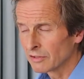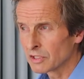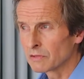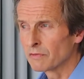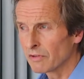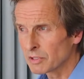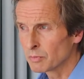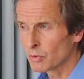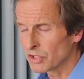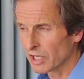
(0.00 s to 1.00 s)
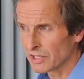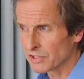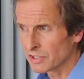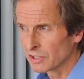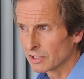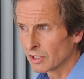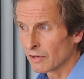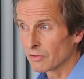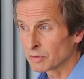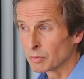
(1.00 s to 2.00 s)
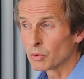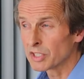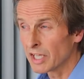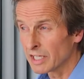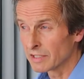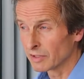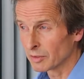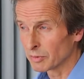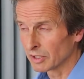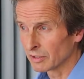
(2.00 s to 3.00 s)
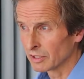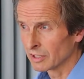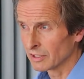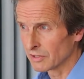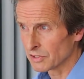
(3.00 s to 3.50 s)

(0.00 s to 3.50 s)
there's a very small chance of a small tear developing in the